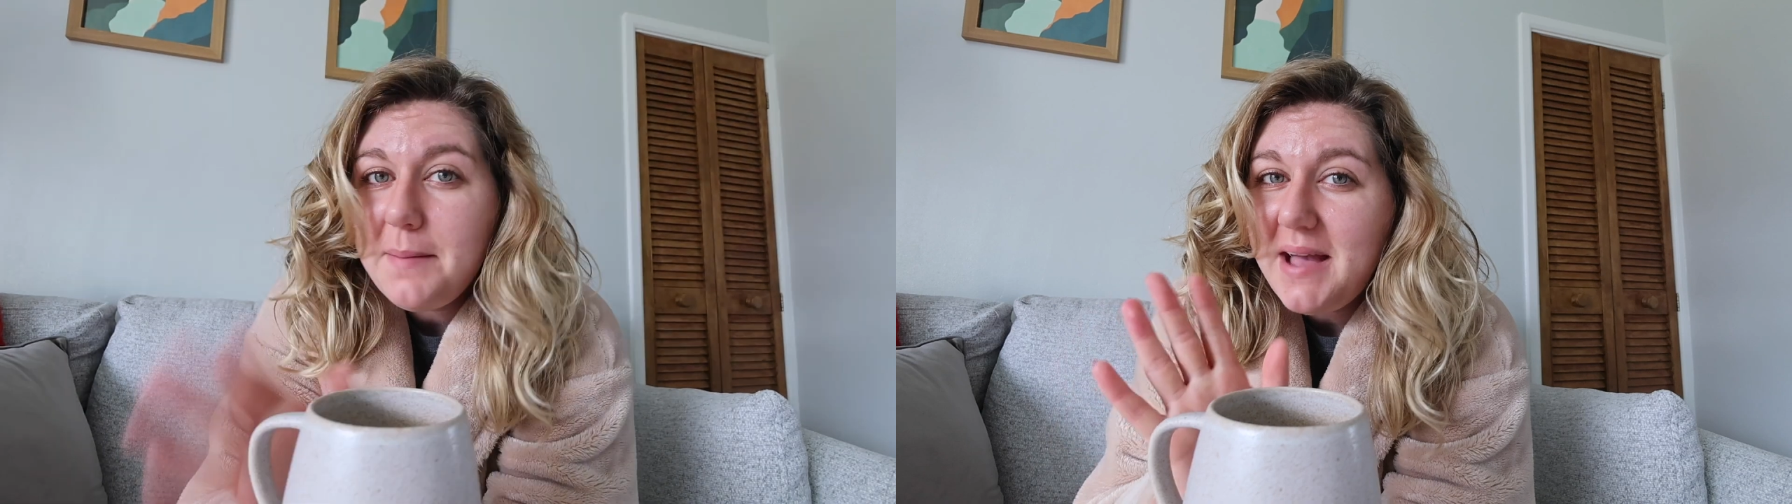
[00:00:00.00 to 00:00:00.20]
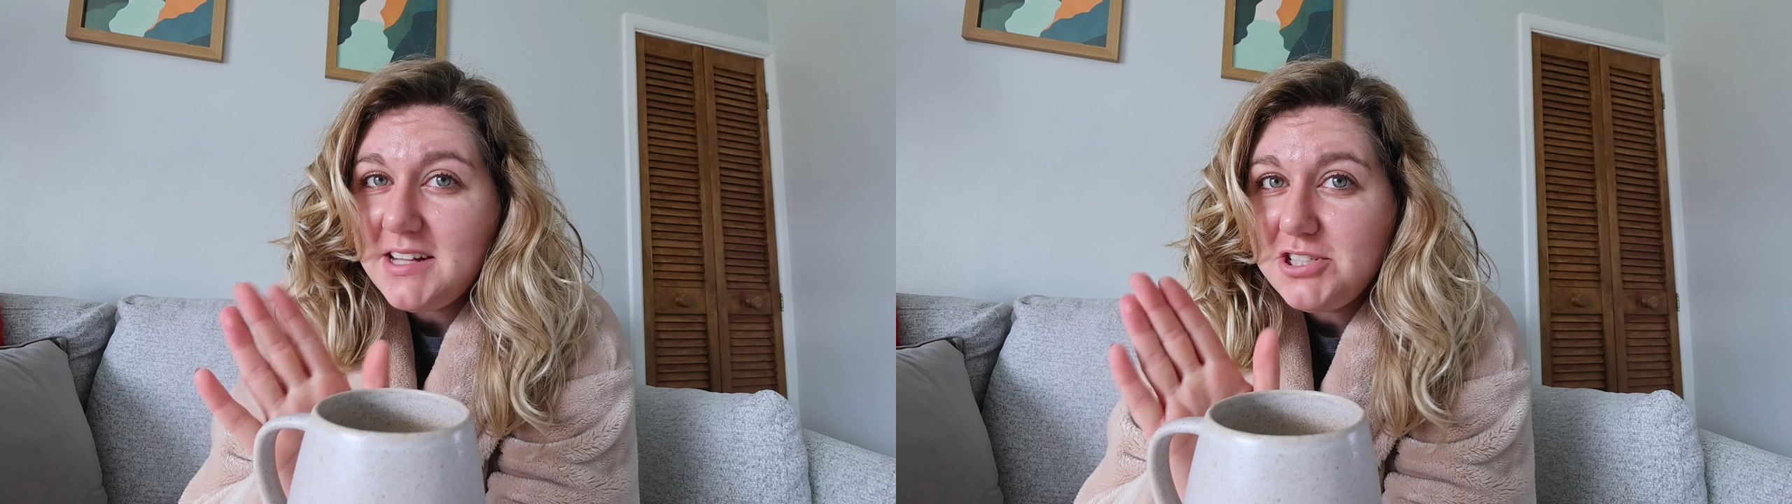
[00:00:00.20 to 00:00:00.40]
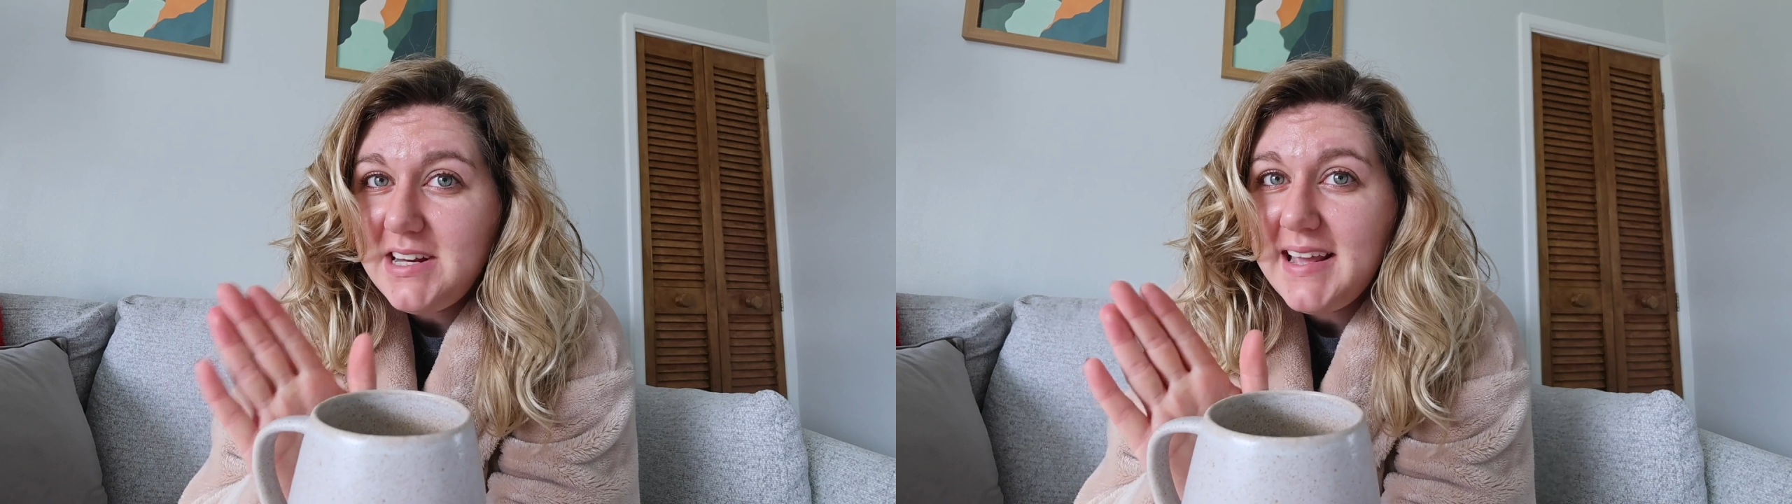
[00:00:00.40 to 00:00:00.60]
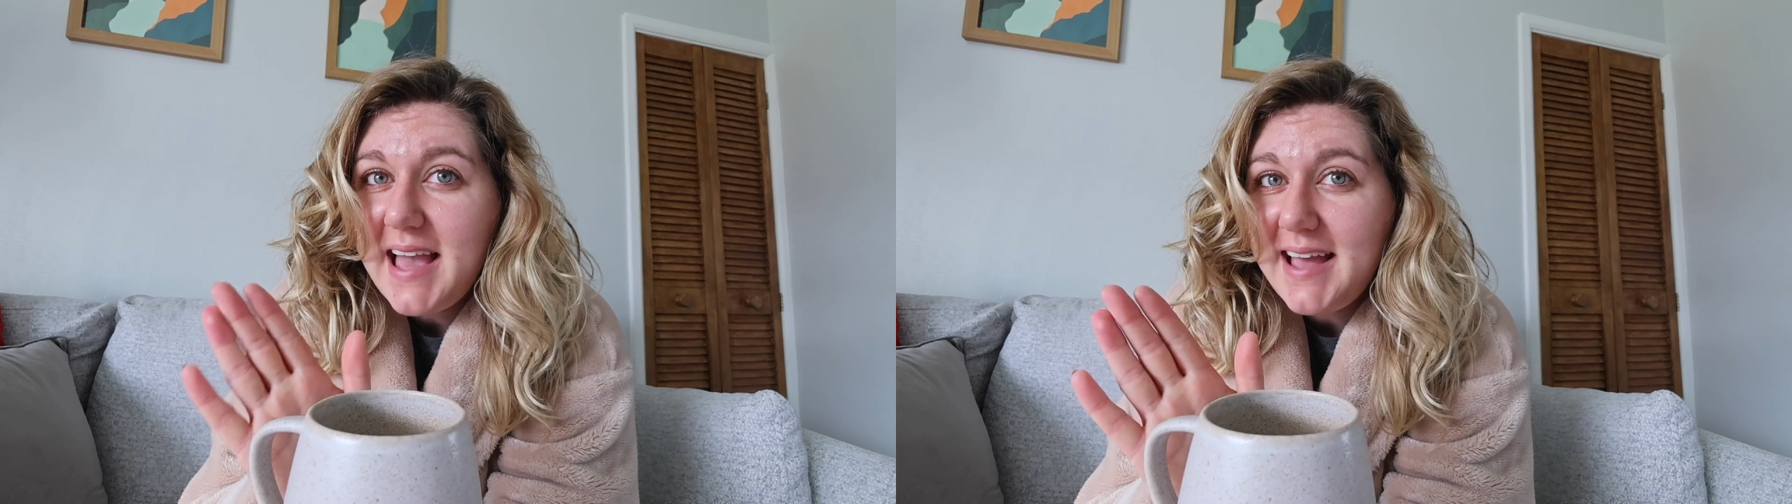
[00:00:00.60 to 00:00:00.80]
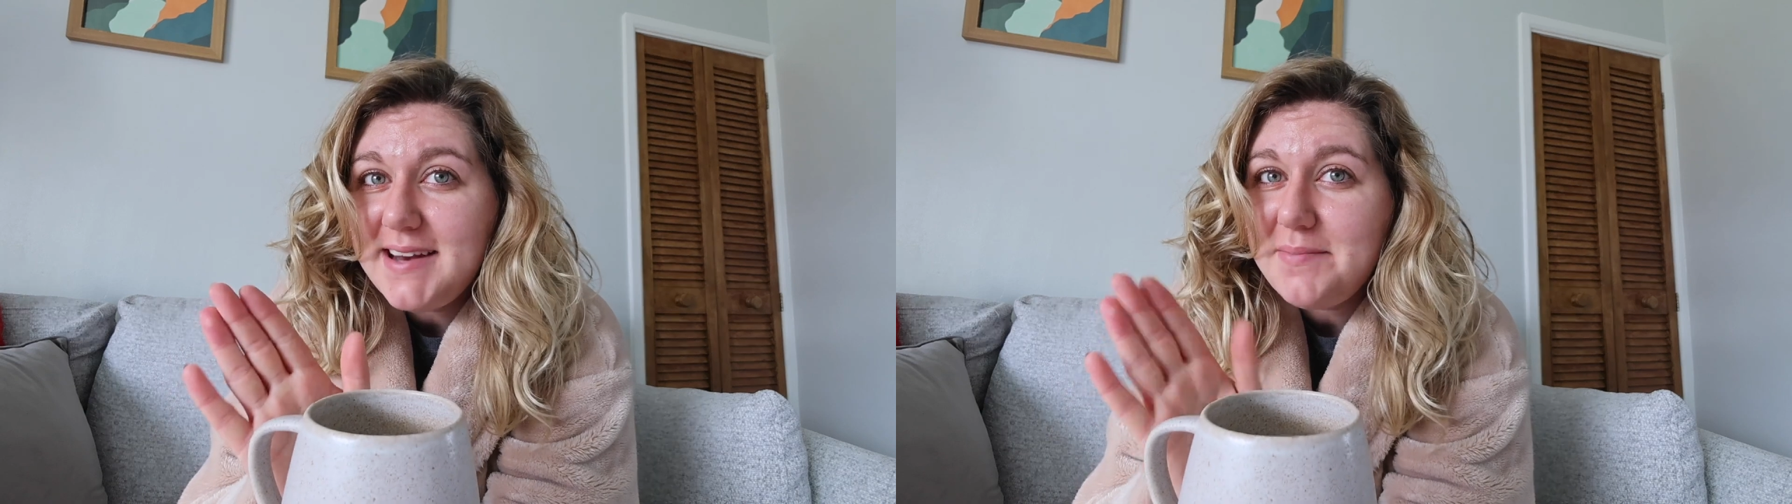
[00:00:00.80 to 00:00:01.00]
I'm actually
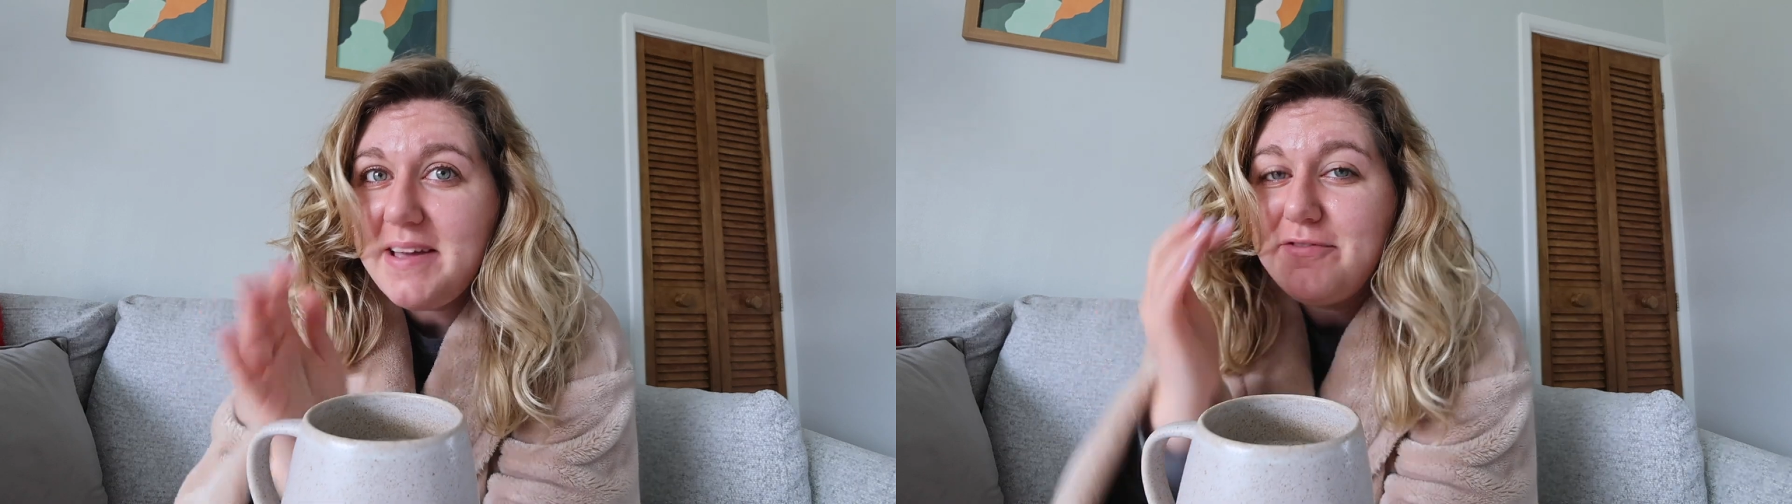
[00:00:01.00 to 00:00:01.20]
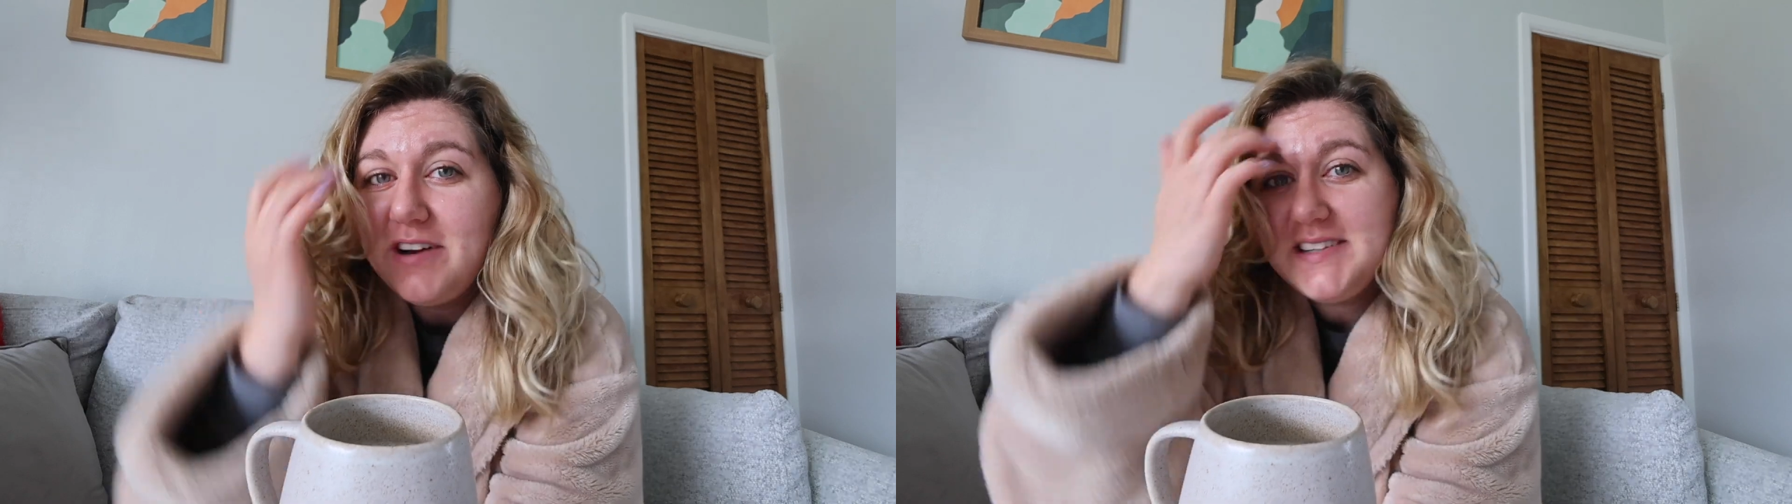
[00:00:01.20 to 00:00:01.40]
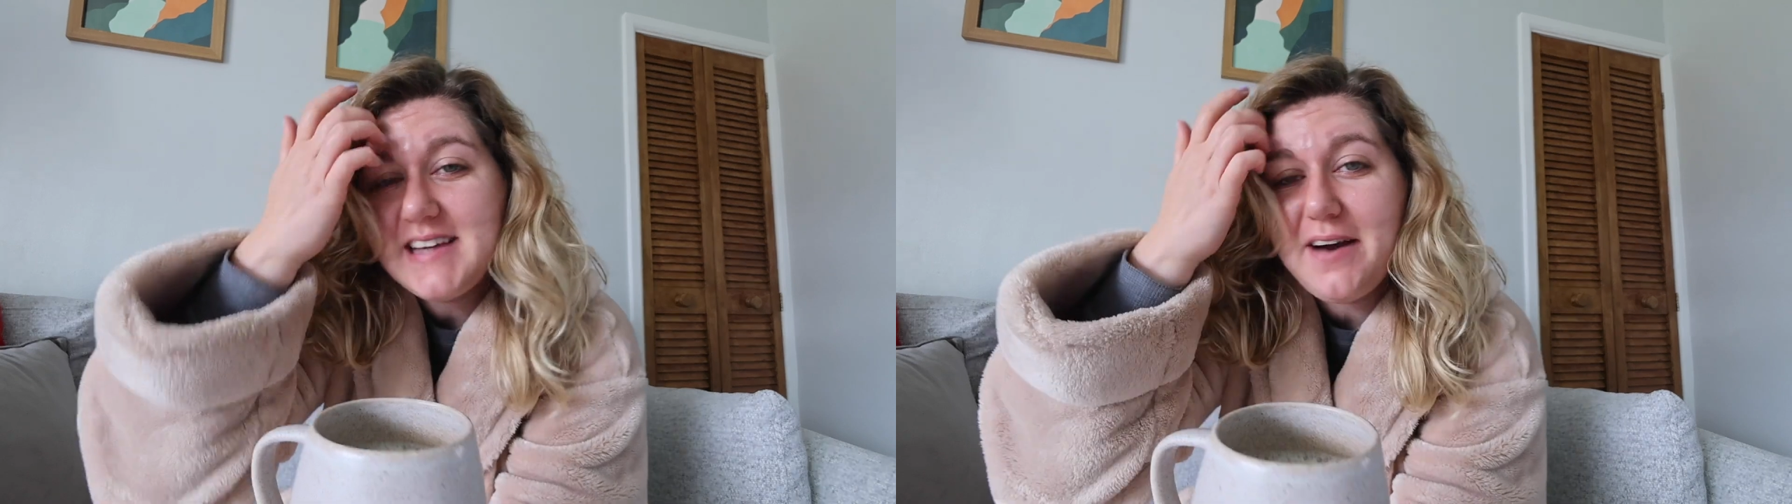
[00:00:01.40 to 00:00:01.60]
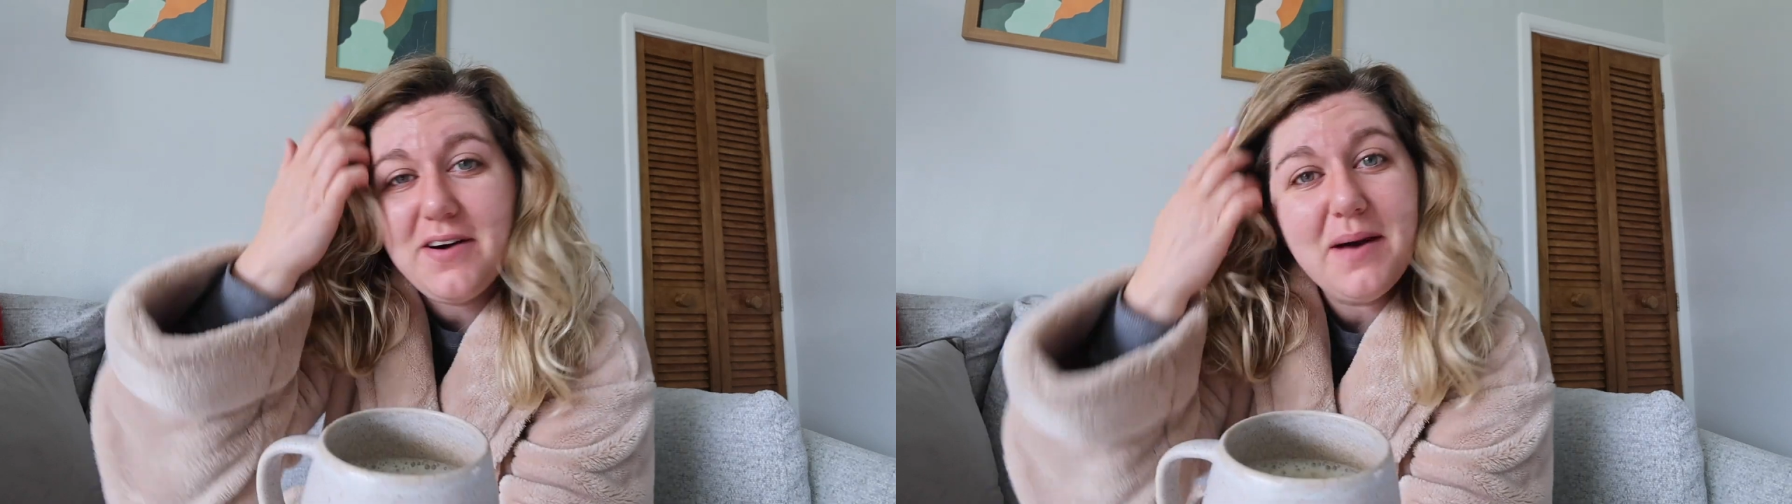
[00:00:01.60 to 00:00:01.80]
getting a bit freaked out